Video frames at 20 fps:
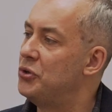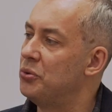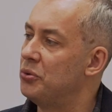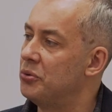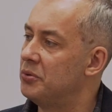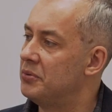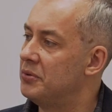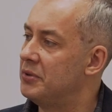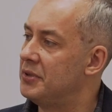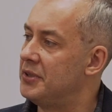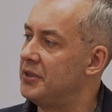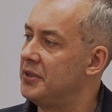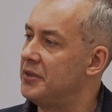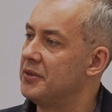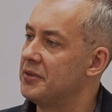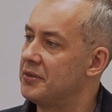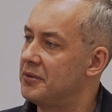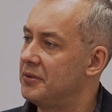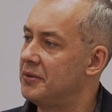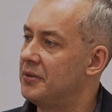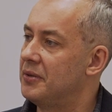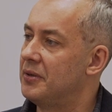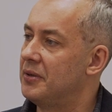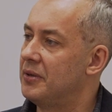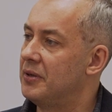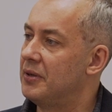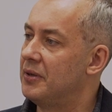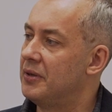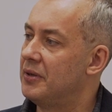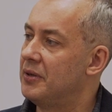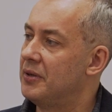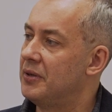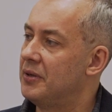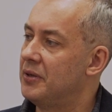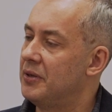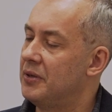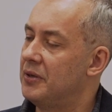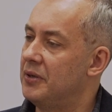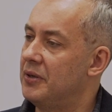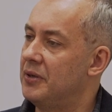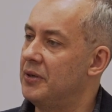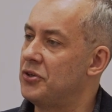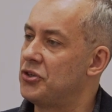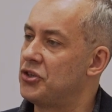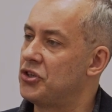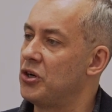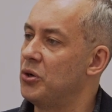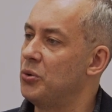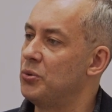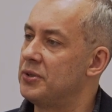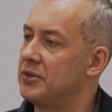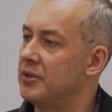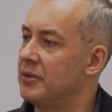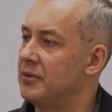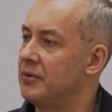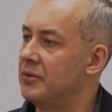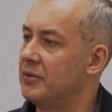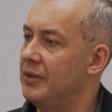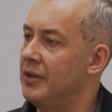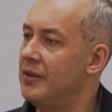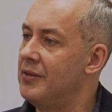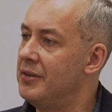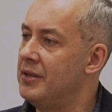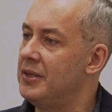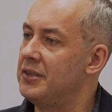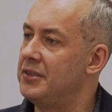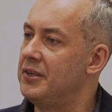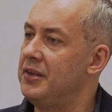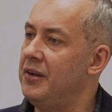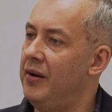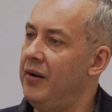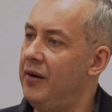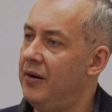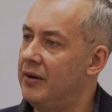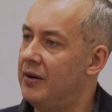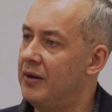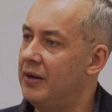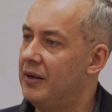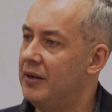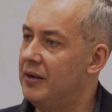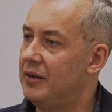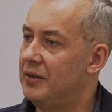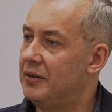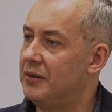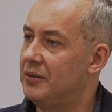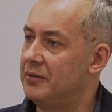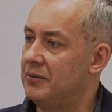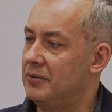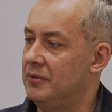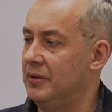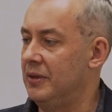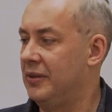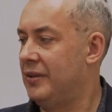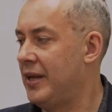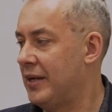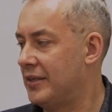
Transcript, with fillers: two cities uh, chosen in this year. In